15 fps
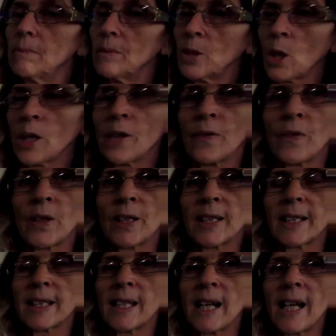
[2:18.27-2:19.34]
got her first
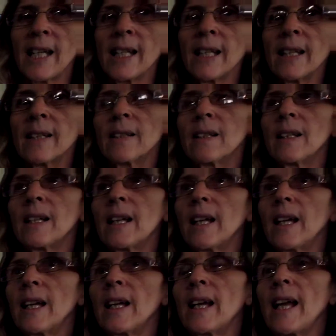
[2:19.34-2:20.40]
snake,
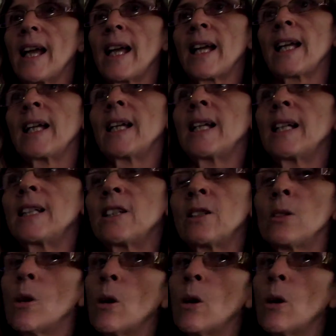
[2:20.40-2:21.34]
and